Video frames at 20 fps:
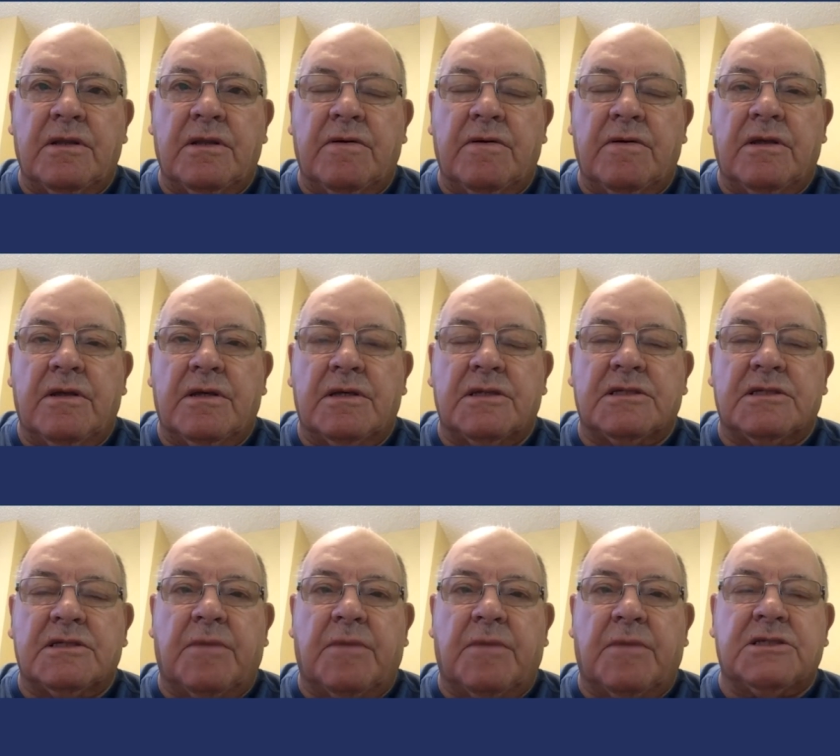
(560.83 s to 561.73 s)
and the, the
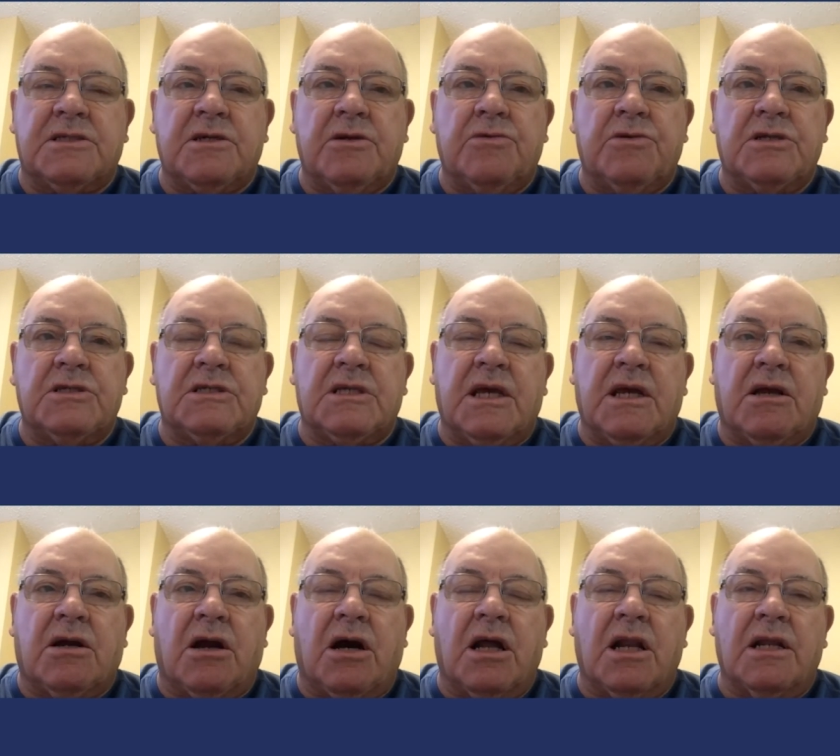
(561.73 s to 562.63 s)
Summit Series
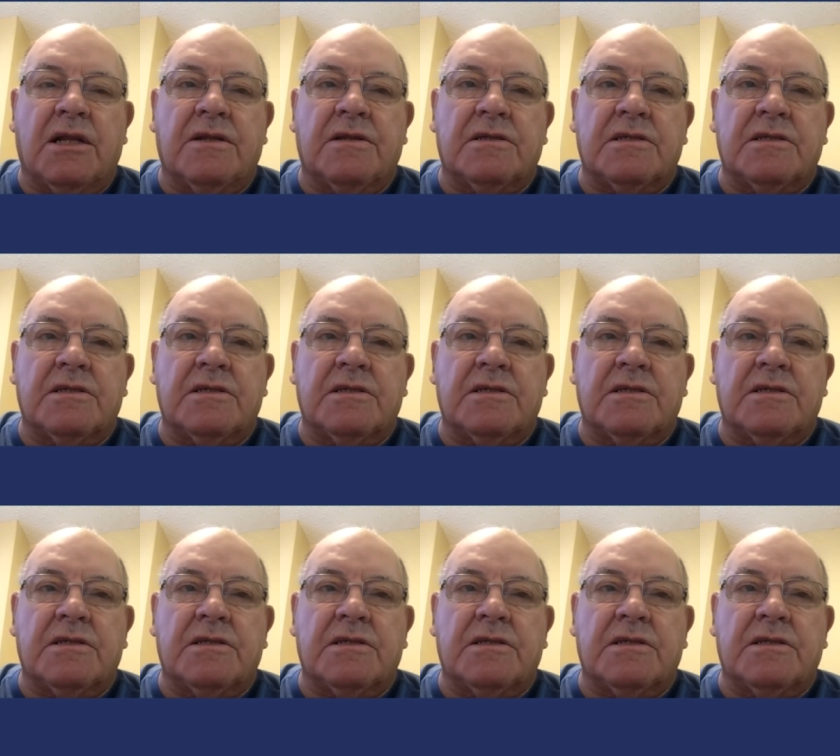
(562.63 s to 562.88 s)
they call